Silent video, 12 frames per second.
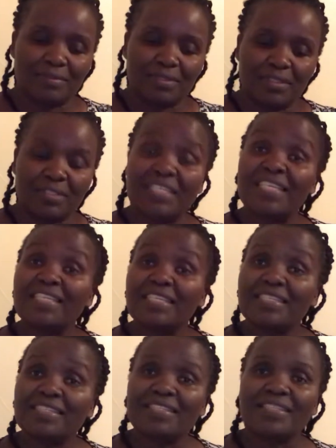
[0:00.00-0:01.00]
seen
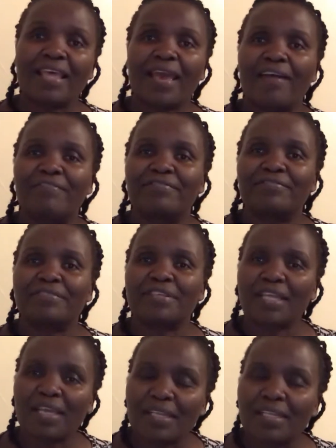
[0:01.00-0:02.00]
it, they have
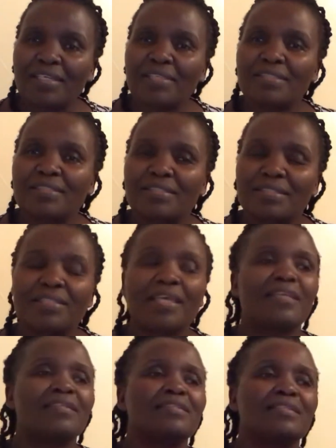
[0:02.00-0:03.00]
realized
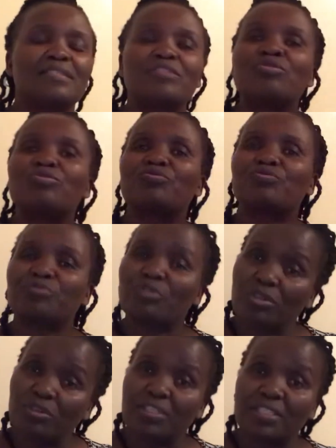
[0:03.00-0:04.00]
they need to
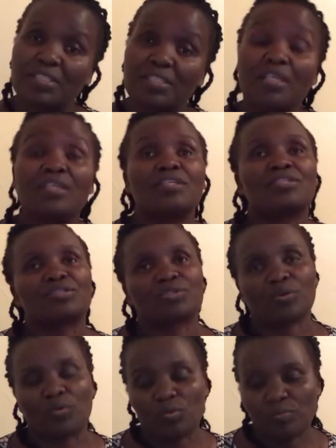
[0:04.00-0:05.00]
follow it.
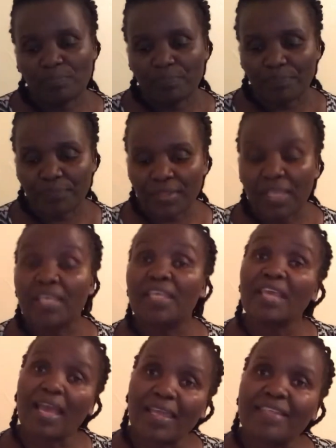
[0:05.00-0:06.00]
So
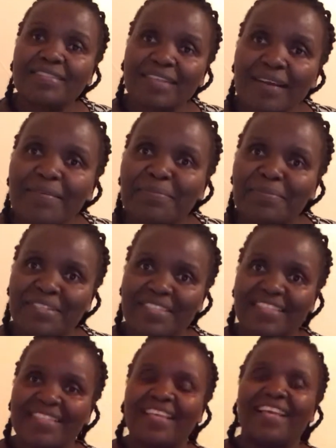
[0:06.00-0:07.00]
here it comes.
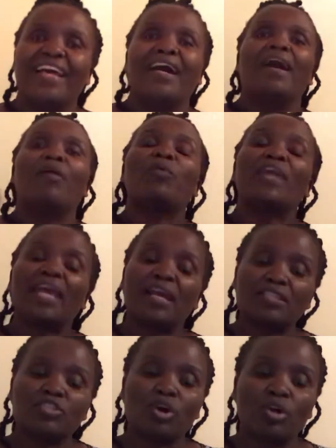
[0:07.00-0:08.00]
We
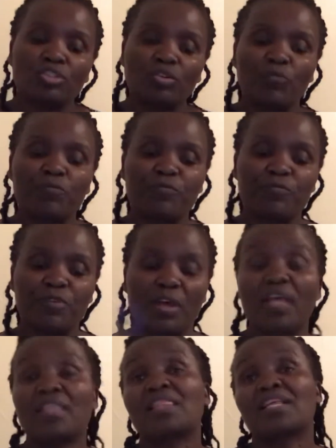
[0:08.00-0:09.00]
had talked of
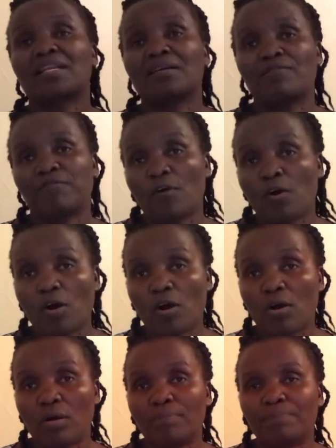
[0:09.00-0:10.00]

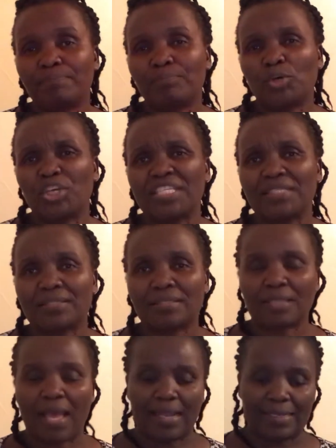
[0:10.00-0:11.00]
4 points
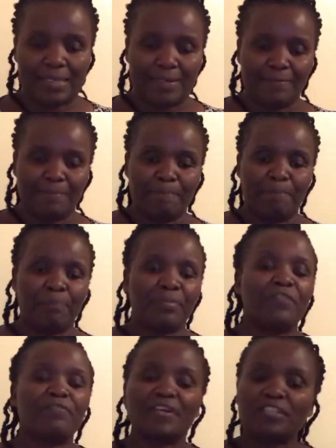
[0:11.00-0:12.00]
earlier. The
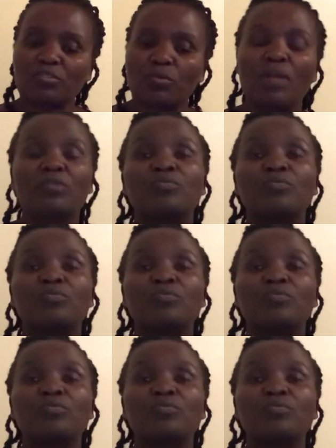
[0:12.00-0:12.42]
first one